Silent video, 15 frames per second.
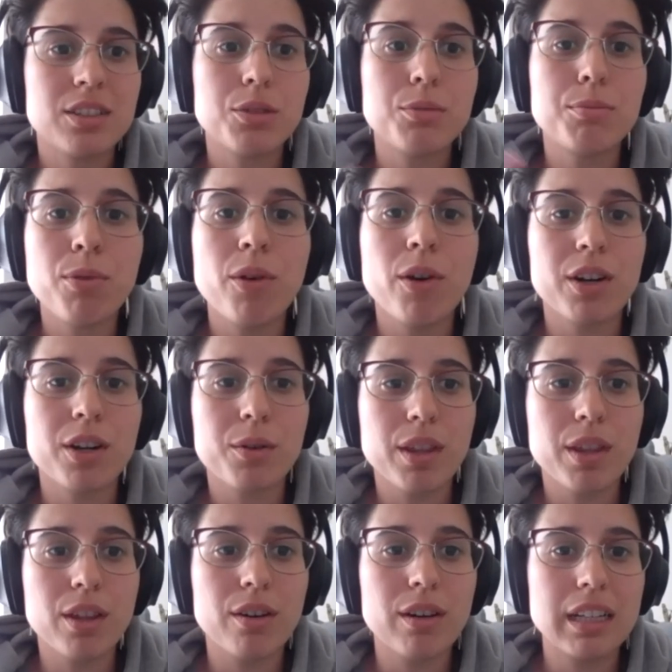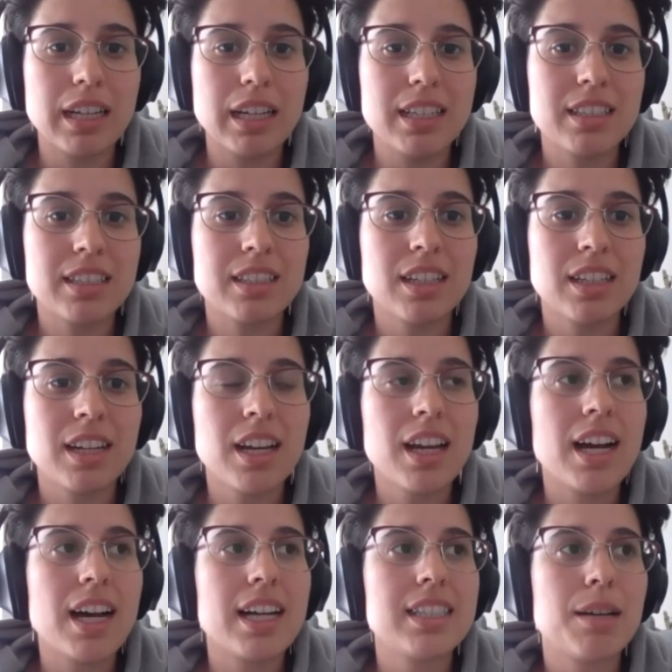to work with OLS
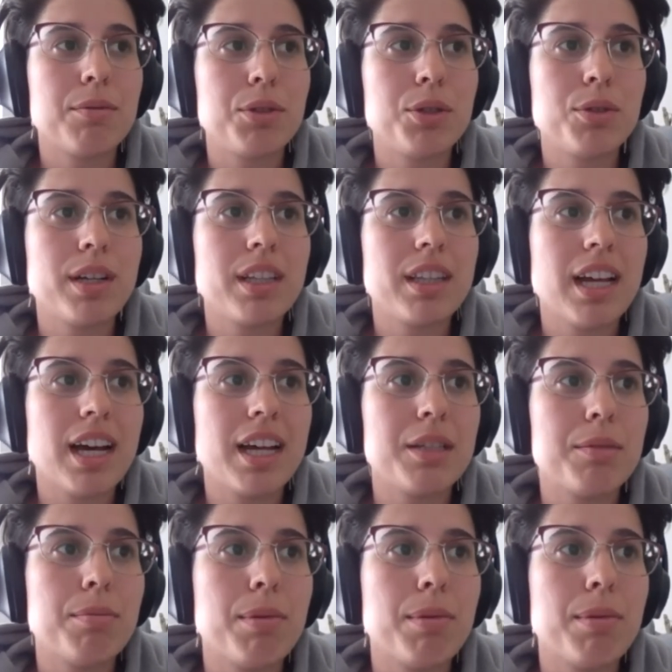as I'm doing that.